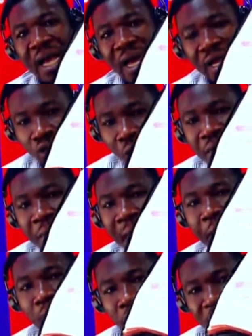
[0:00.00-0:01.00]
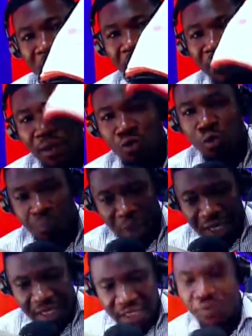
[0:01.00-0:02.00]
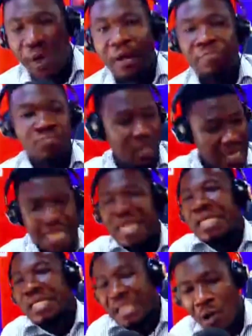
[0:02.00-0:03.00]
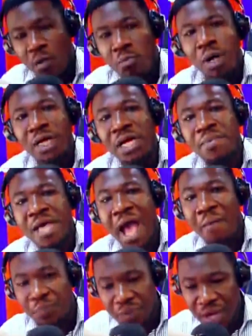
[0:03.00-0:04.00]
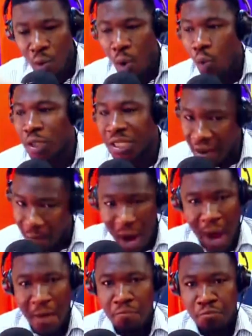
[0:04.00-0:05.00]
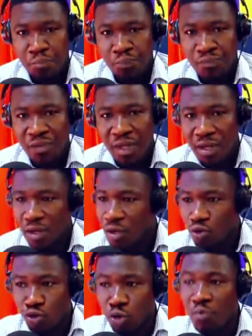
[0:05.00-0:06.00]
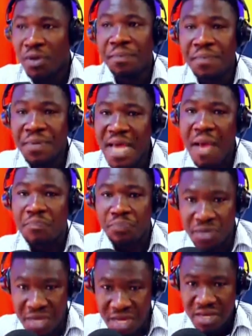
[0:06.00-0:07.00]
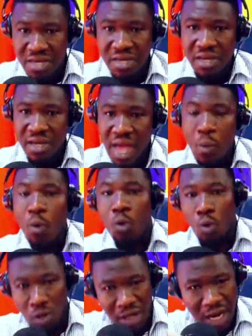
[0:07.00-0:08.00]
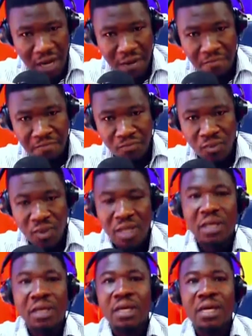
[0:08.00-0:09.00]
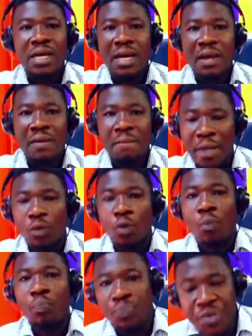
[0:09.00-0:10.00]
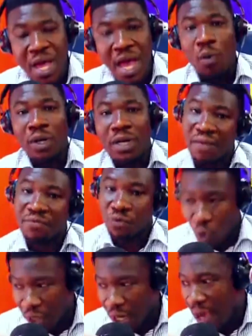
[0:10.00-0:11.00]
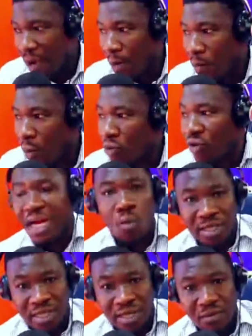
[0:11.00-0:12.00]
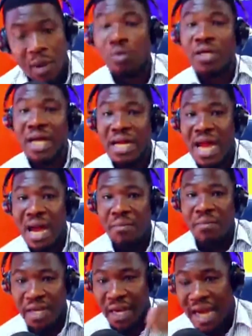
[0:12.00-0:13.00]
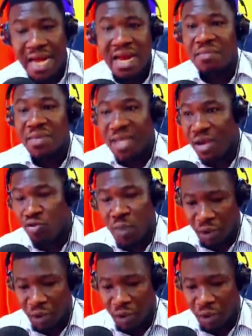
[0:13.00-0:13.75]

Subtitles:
it will be bible ni sia fa to mpaniti hwe sa won boni bi e pie wo wo de ma to mi bi e pie e wo corner but o pie e wo the left corner mo hwe de mo ase mo wo de na mi e da na mi ye adwuma no